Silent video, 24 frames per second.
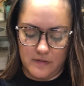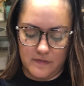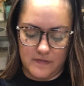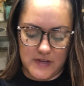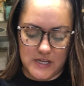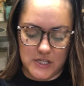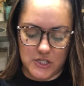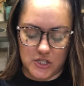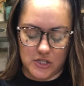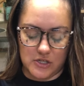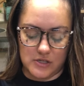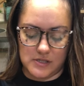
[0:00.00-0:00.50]

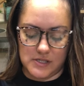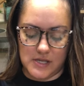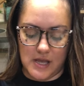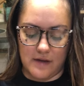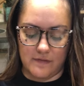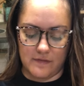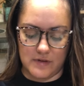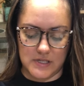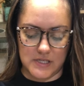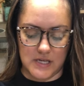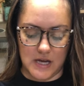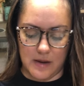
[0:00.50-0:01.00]
features
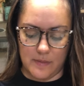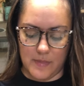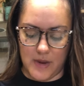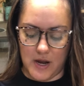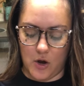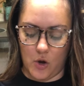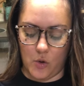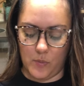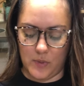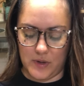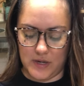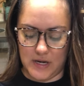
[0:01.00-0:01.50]
every time
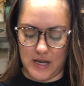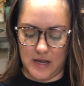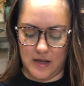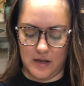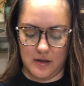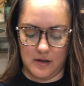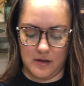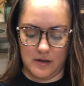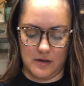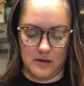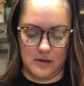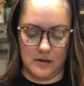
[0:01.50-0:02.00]
I open
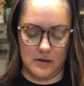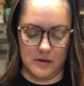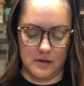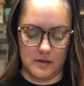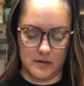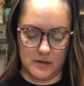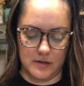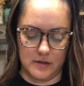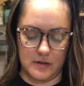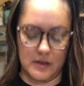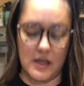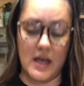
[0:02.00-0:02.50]
it.
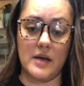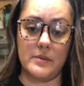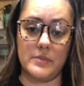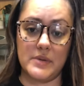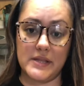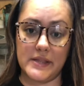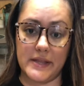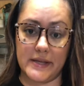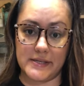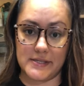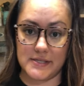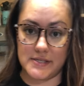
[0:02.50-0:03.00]

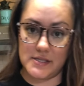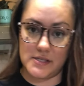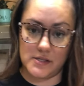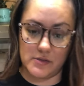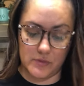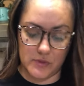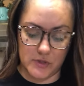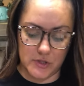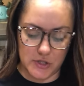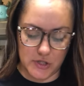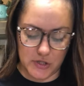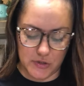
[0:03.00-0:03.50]
Hubby likes this
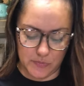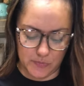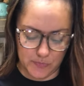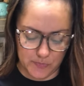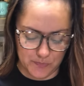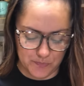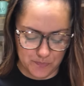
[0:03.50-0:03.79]
one too.